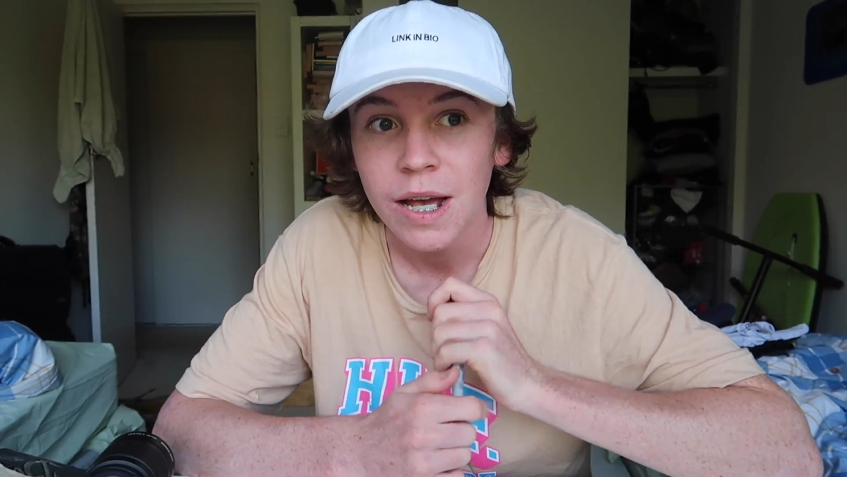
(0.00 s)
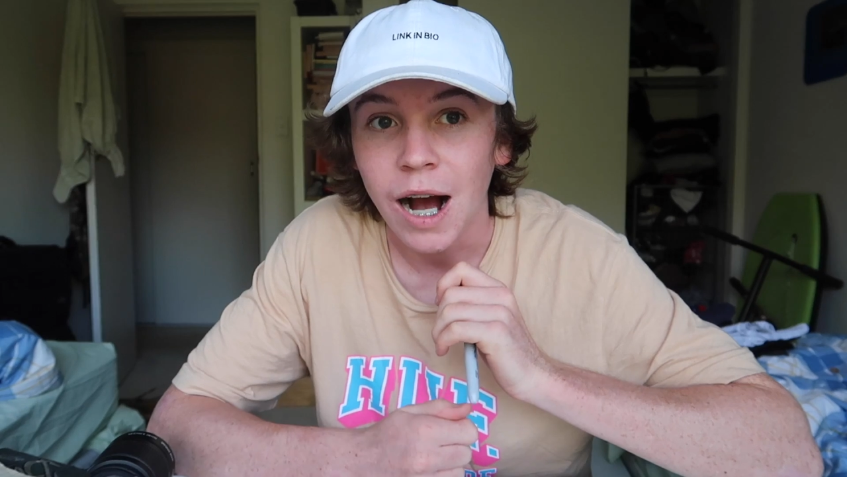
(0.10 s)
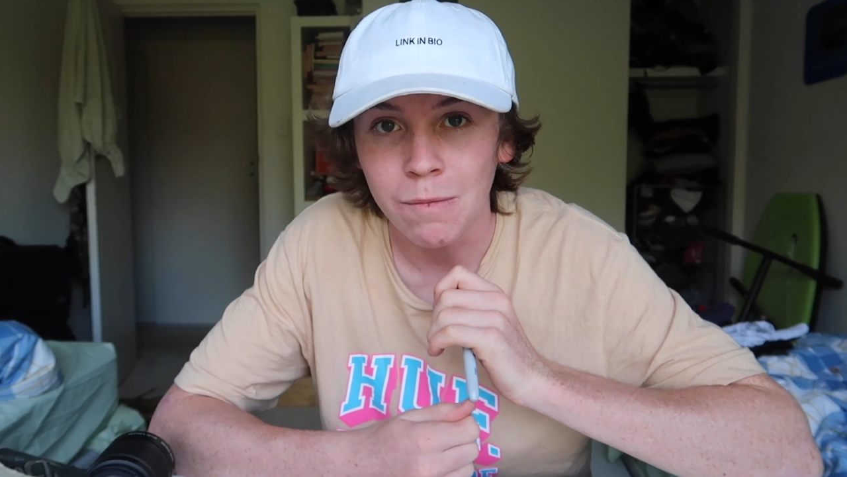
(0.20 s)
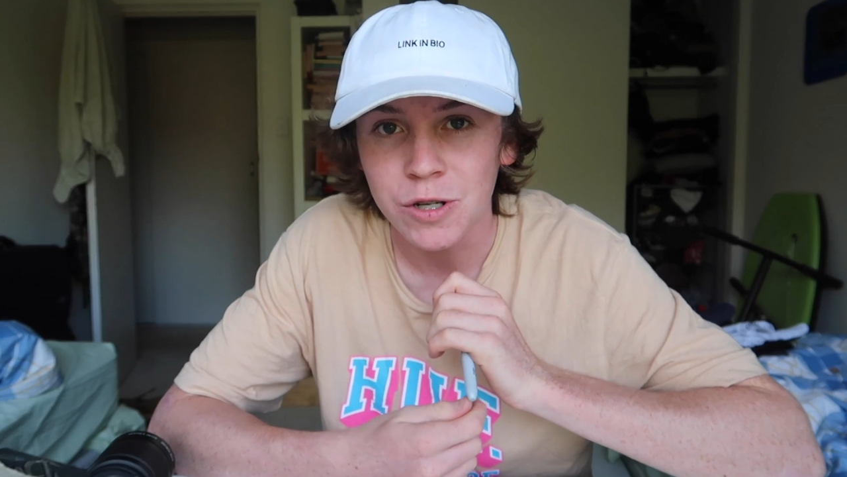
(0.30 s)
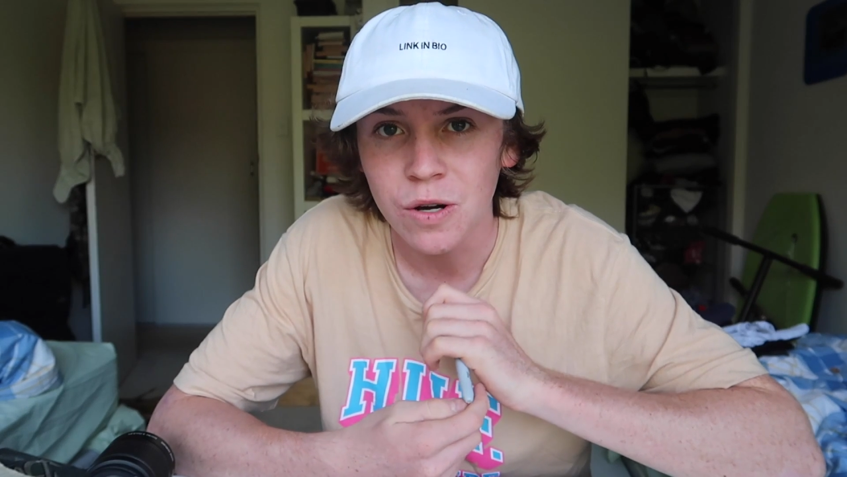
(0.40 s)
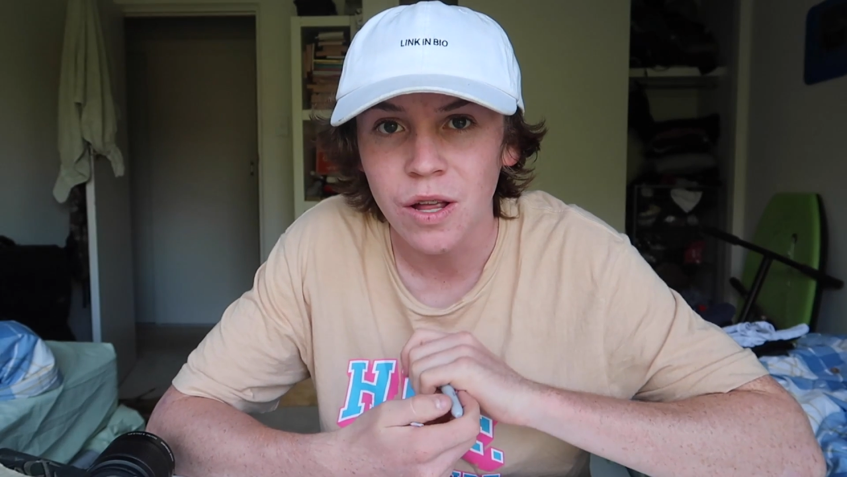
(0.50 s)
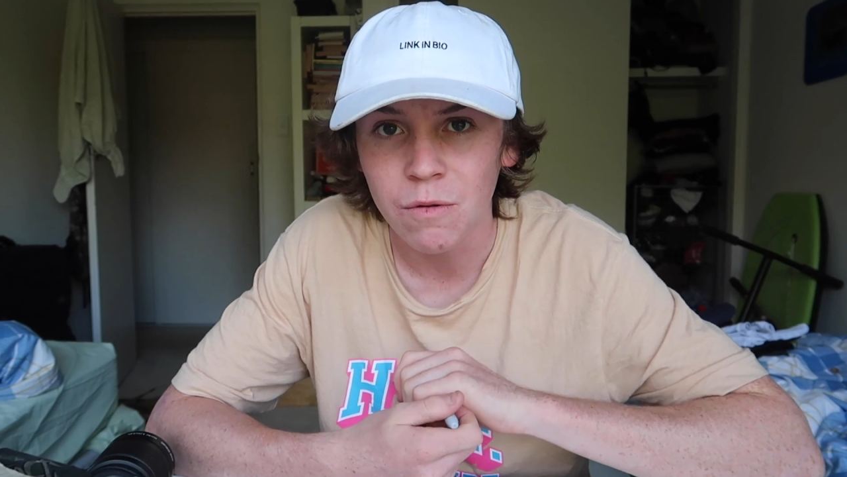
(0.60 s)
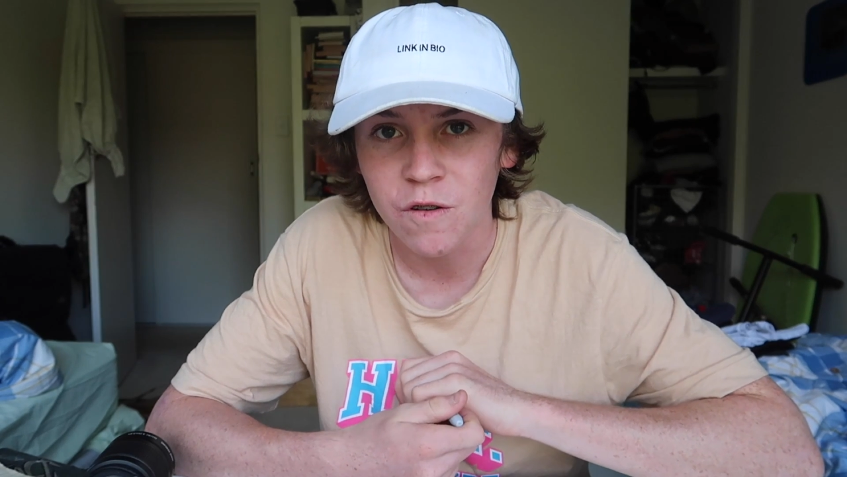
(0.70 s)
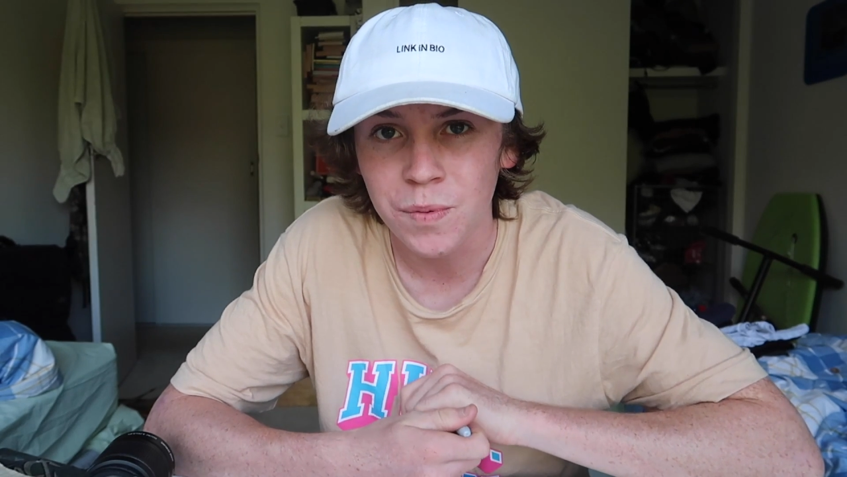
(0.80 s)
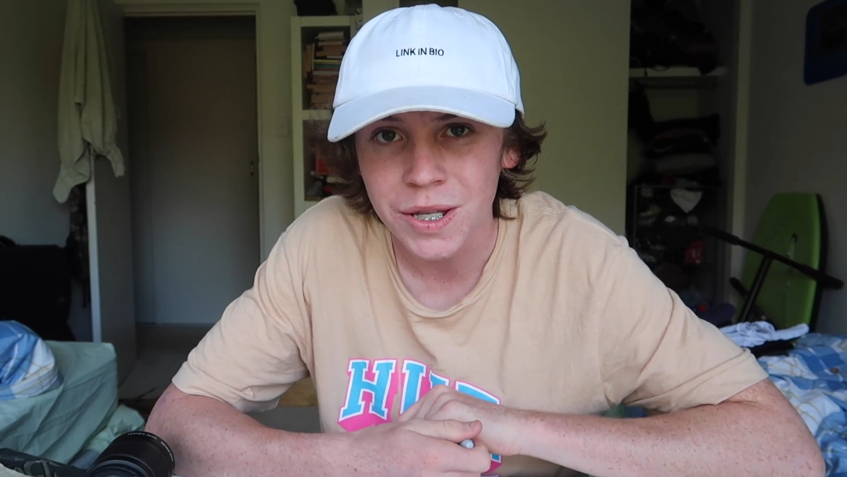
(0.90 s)
I'm sure that
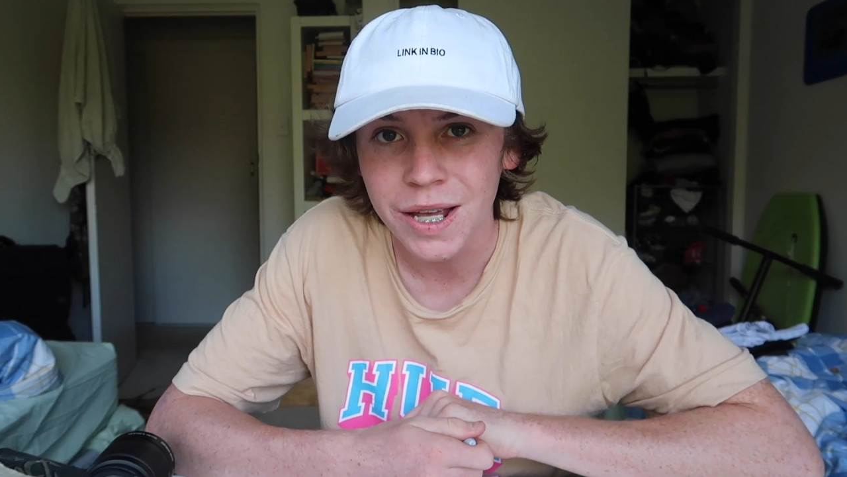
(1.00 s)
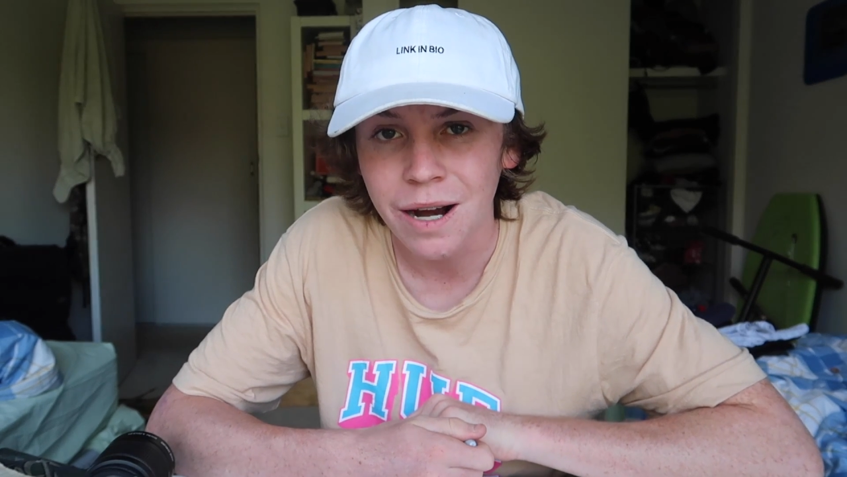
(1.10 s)
would have been the